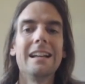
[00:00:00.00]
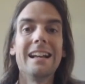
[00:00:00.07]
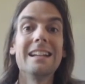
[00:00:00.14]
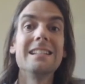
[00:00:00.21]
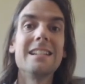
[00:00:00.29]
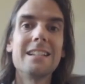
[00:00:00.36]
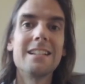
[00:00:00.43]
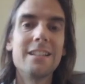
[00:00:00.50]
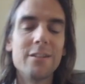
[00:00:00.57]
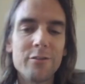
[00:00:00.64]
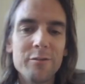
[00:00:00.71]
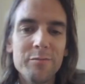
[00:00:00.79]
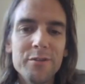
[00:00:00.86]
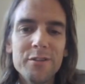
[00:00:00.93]
And this is the
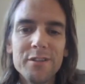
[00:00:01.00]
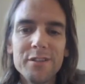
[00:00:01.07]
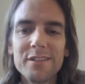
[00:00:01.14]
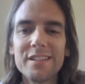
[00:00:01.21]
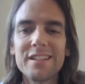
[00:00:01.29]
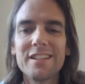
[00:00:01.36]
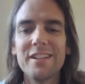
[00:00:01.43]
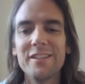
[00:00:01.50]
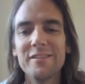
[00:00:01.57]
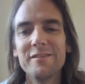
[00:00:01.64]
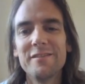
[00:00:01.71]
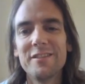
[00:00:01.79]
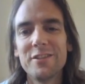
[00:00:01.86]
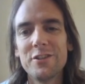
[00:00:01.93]
report, so
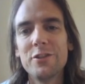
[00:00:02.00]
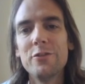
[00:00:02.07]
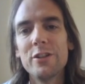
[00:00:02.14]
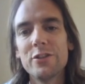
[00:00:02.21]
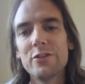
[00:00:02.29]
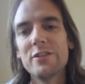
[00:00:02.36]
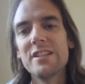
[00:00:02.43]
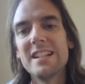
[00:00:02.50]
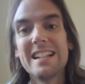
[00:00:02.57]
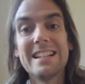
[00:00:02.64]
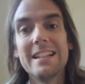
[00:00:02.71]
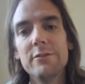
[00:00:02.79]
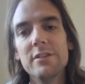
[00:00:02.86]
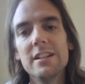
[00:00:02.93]

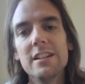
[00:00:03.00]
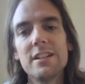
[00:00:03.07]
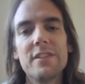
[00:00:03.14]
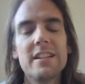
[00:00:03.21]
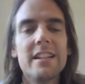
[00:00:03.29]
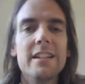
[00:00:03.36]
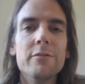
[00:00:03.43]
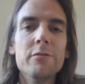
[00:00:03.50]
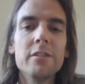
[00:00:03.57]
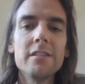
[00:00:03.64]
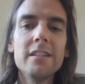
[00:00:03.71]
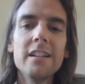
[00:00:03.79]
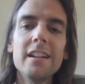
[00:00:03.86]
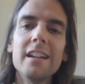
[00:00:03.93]
260 words for
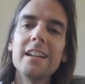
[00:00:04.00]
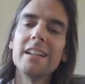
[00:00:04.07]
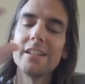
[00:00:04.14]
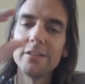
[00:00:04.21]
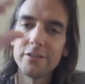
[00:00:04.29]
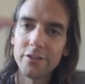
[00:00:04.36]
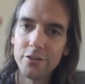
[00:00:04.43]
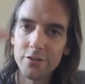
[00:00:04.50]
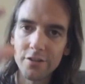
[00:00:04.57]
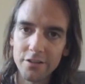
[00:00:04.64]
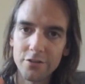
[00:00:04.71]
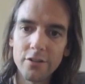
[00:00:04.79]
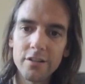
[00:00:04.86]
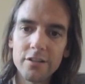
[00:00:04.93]
C1. Use the
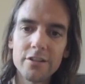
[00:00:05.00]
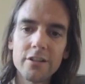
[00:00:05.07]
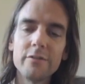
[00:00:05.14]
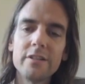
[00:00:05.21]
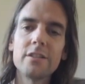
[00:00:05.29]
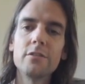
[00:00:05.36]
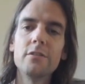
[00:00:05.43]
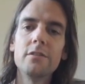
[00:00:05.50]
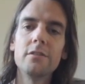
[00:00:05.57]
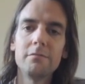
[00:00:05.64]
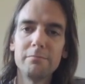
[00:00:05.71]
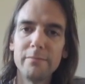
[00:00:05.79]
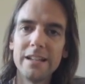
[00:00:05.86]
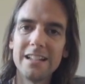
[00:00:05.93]
structure we saw,
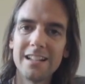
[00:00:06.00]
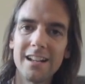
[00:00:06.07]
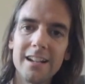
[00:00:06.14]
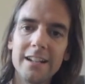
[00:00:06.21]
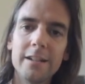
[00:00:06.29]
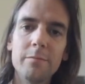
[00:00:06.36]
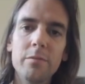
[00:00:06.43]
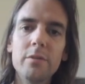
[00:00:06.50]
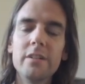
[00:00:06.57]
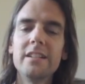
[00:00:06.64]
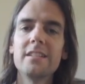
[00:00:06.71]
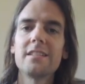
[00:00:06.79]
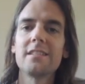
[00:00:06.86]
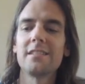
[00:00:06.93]
make clear
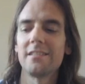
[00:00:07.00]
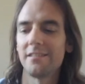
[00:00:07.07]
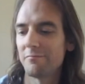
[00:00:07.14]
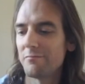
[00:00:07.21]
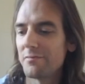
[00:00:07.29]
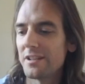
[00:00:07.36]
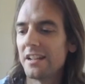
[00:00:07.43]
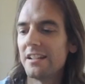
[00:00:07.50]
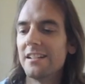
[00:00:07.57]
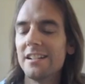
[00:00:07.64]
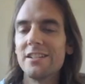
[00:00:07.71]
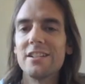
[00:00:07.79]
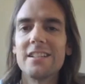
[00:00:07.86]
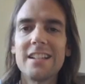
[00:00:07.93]
points, send
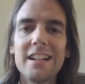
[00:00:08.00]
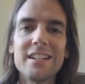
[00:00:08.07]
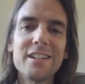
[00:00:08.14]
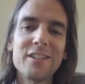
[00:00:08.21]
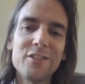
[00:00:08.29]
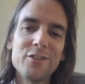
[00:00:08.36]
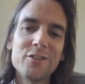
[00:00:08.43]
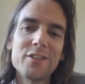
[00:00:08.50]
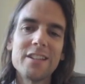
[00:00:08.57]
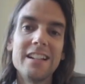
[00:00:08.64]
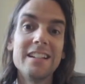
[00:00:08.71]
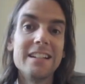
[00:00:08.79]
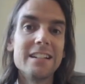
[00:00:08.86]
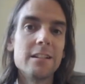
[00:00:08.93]
it to Santa Claus,
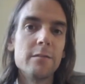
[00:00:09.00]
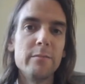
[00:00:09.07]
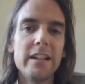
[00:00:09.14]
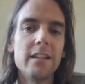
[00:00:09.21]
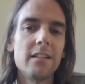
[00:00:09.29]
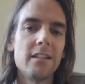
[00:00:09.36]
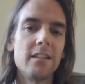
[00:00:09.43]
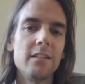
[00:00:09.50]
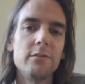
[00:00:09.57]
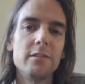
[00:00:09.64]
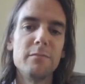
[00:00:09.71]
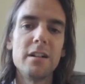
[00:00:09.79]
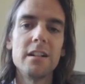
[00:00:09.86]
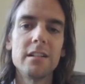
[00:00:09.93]
send it to me, and I will
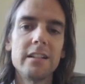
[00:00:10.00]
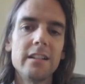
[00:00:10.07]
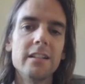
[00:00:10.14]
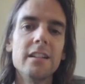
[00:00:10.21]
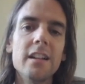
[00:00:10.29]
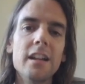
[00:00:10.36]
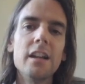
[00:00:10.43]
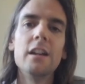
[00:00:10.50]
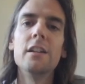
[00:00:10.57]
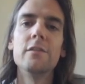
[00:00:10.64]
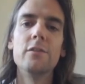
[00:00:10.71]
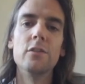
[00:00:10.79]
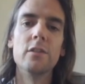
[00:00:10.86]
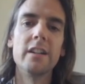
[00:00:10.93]
mark it
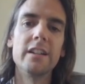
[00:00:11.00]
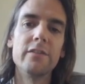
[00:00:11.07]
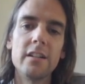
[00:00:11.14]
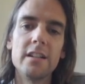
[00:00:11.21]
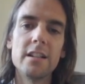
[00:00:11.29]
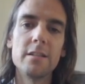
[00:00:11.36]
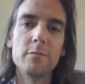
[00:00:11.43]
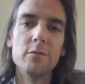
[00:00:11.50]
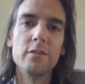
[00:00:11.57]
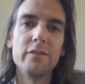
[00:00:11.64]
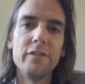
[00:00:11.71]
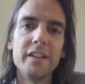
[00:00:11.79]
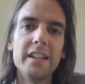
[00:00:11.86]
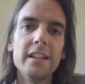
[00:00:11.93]
for a very small
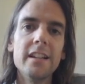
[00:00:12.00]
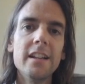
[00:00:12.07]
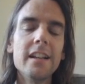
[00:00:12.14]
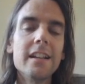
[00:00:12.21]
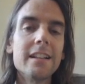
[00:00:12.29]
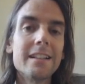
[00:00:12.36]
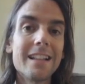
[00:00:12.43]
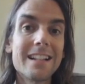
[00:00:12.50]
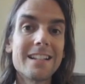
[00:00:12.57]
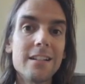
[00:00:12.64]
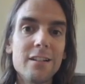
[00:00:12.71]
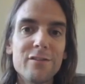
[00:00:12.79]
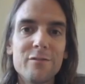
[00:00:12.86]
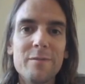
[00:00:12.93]
fee. That's
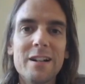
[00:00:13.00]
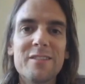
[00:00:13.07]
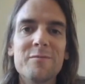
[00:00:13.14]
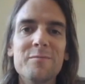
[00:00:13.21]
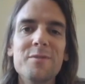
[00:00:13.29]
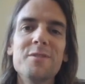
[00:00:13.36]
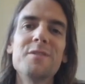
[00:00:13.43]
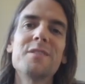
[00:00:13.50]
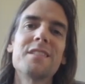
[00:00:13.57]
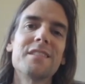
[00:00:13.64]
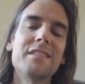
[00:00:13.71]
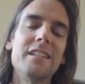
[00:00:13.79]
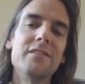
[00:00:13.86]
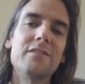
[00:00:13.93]
enough about reports.
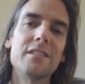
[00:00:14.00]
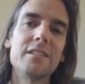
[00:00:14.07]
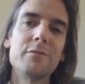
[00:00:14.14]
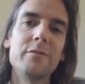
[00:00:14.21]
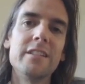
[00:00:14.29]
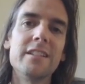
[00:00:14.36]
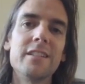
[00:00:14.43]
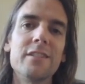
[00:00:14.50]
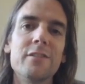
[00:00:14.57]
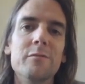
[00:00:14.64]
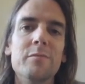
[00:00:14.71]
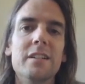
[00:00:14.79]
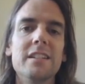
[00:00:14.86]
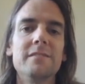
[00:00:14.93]
Have a nice week.
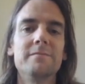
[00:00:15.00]
Goodbye.